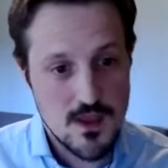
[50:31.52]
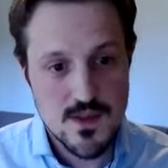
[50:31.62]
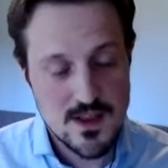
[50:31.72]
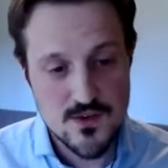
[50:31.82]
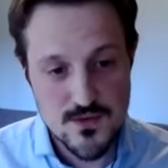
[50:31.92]

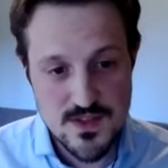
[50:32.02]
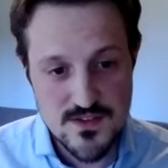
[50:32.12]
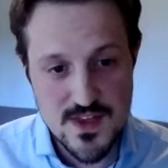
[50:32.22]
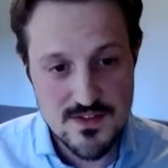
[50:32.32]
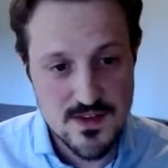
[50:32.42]
That's sort of
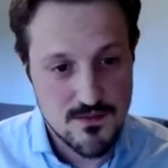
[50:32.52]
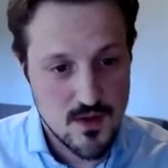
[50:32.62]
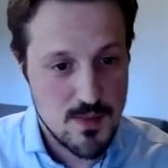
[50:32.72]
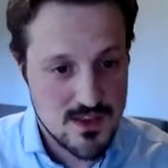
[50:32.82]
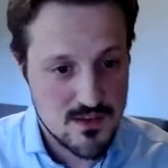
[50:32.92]
incentive
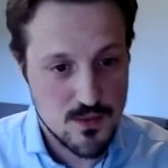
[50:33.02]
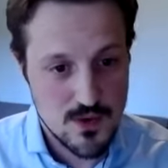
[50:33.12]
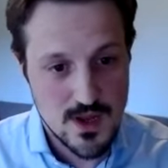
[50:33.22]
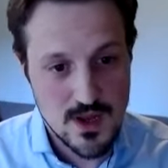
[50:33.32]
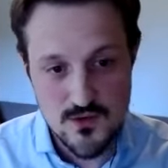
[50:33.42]

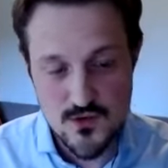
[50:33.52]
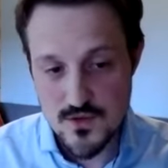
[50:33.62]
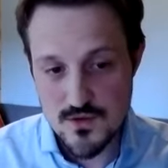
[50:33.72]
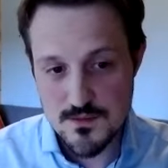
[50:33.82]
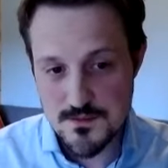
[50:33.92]
compatible. It
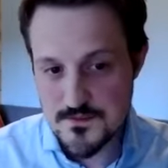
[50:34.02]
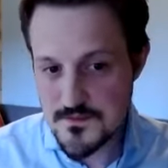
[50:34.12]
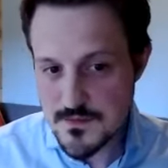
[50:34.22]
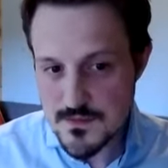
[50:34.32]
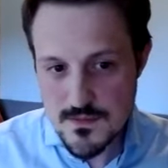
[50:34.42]

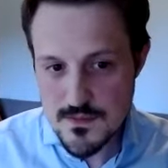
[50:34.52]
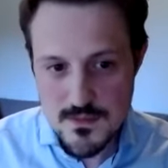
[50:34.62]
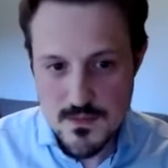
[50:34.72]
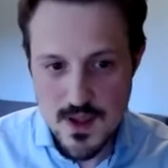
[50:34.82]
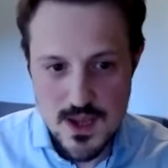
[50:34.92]

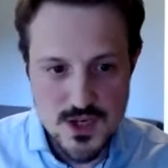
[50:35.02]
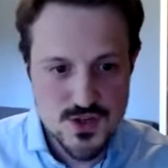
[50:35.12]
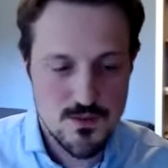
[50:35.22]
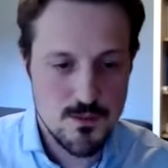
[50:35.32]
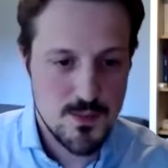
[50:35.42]

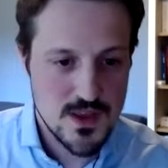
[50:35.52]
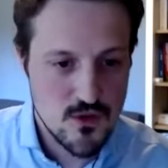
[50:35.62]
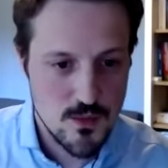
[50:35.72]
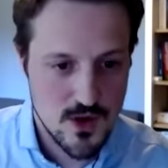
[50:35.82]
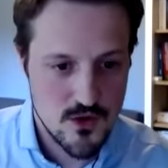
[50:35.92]
shouldn't be
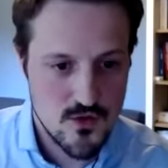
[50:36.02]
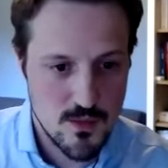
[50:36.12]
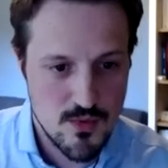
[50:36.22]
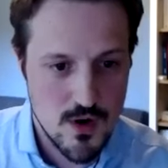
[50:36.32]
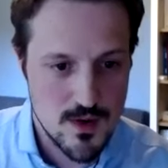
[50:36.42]
too much of
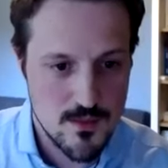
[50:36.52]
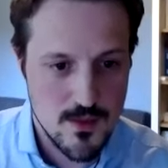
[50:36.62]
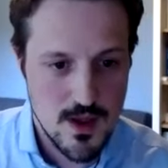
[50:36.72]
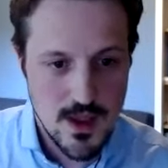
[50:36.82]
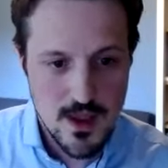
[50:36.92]
a problem.